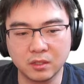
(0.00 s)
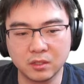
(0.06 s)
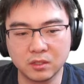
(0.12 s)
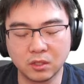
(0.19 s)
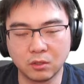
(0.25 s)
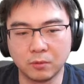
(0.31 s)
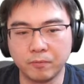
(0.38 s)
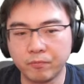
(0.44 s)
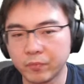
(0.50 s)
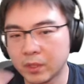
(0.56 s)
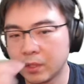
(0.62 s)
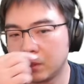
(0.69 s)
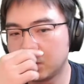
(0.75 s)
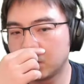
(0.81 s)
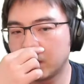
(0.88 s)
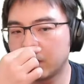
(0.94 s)
So
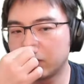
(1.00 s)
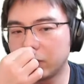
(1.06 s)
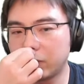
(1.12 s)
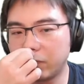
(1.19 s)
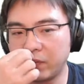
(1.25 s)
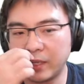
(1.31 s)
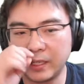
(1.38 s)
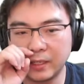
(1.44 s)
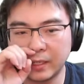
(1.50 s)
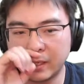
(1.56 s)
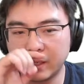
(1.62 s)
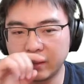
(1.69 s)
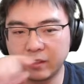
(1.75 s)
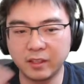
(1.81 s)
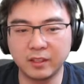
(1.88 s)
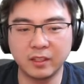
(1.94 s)
you don't have to fill in
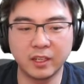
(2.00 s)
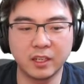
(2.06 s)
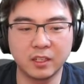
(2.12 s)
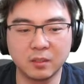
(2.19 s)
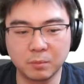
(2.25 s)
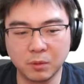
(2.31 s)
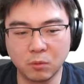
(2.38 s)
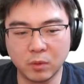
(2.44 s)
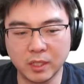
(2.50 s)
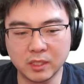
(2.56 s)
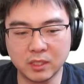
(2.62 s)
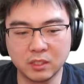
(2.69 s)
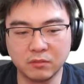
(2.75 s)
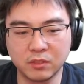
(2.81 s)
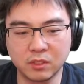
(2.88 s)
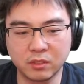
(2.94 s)
anything yet, but
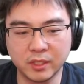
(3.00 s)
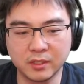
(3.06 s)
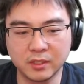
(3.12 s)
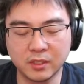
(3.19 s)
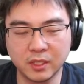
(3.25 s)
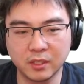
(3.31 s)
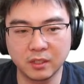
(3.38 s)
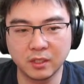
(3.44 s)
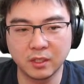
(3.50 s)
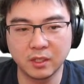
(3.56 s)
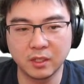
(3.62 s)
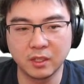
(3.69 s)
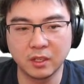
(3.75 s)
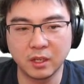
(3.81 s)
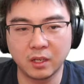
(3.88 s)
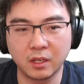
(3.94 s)
once you've created it,
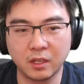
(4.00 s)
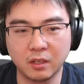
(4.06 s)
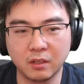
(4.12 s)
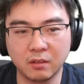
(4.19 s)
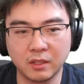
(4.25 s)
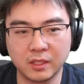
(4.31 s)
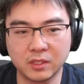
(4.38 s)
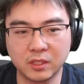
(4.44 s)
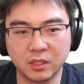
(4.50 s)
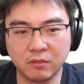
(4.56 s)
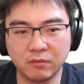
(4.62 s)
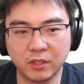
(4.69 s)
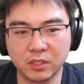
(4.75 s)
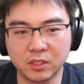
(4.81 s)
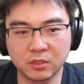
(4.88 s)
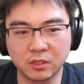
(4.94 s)
let's say
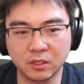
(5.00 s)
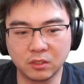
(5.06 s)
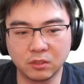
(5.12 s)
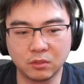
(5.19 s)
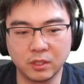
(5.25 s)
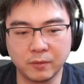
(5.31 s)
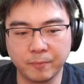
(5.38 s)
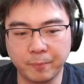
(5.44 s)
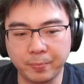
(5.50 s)
if I'm just going to do it.